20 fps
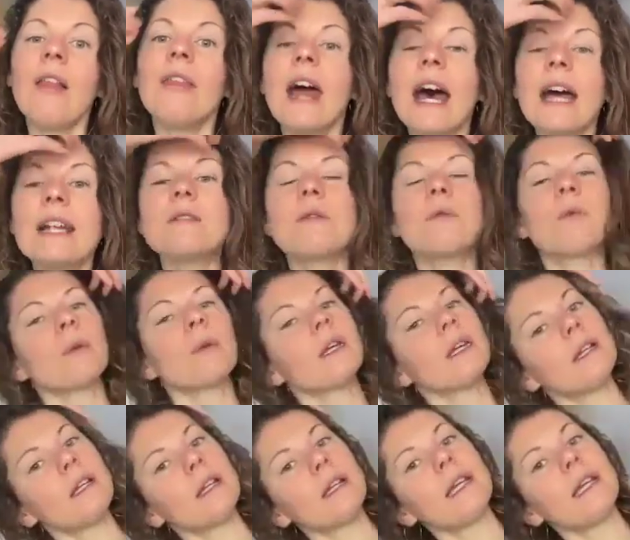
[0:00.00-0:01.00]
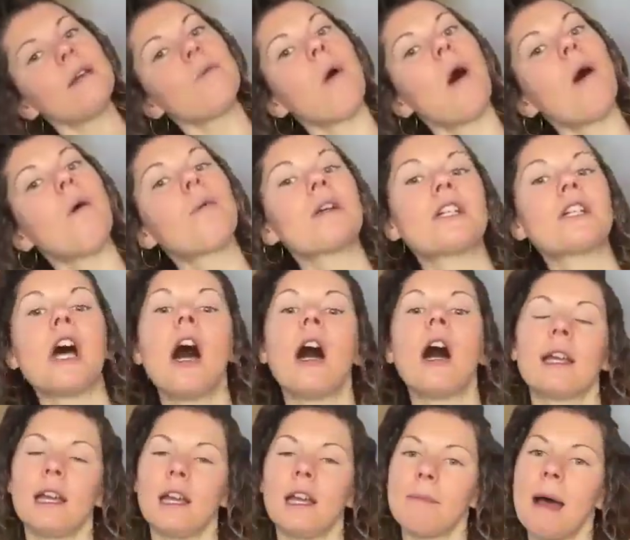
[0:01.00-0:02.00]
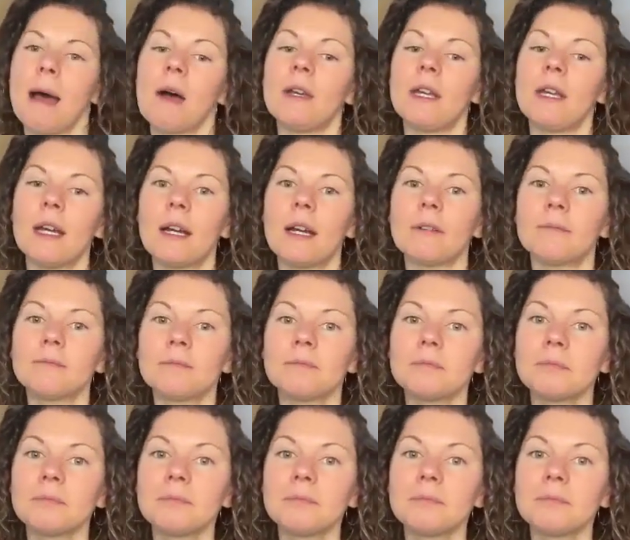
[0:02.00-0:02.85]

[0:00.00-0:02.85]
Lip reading: That's really what we're talking about here.